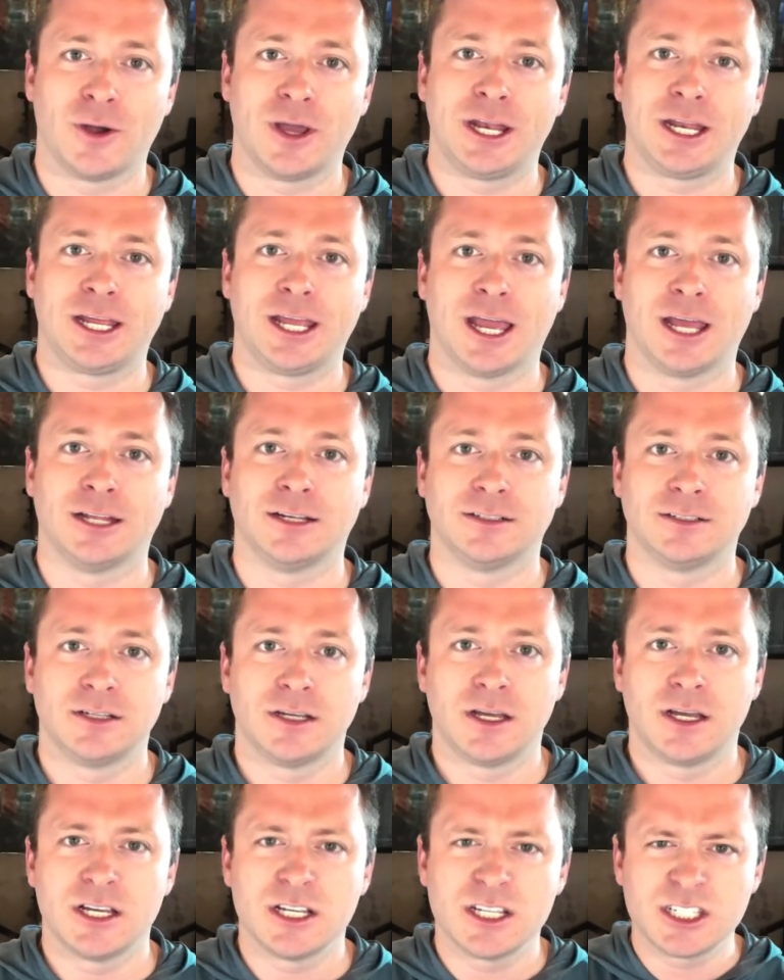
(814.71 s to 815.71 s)
And again,
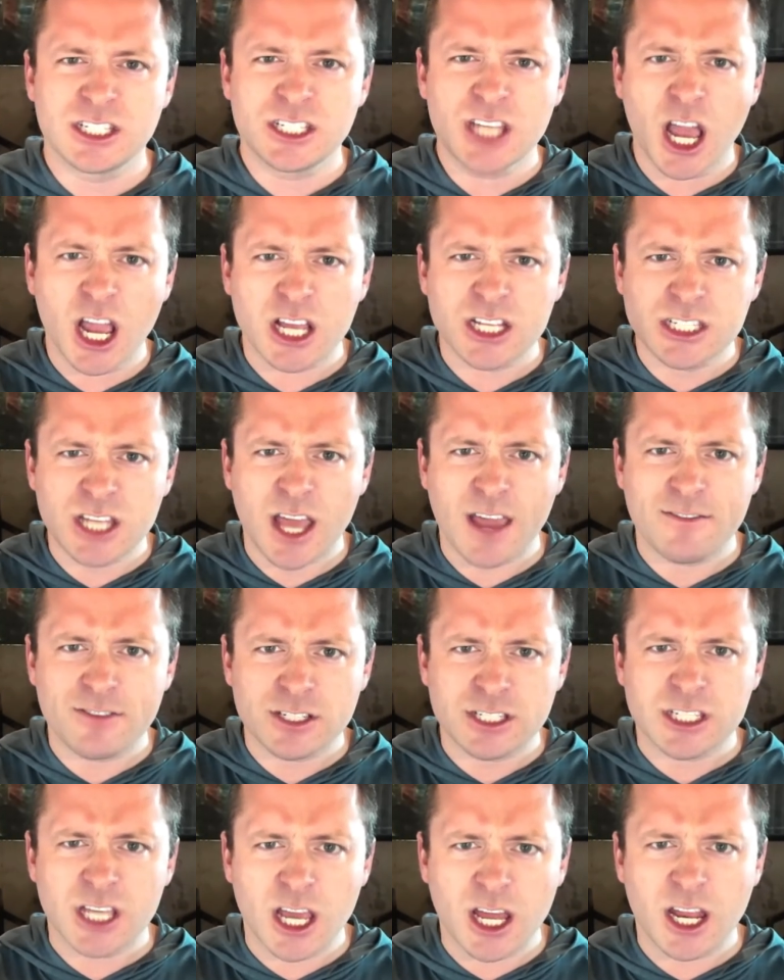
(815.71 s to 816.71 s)
second
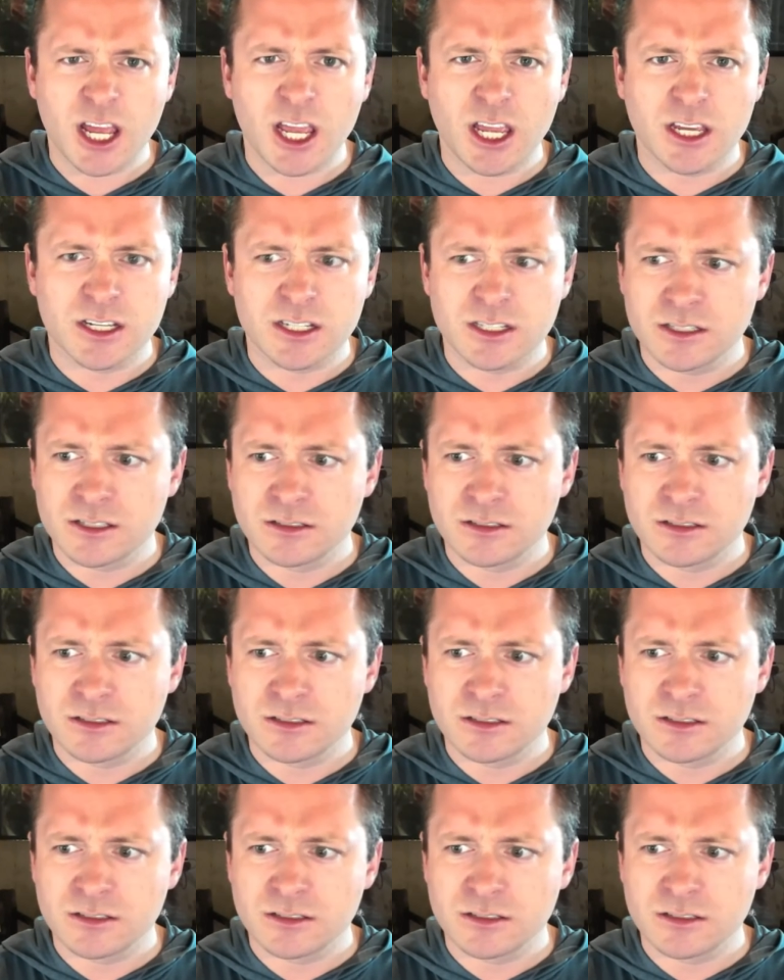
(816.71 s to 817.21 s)
safest city.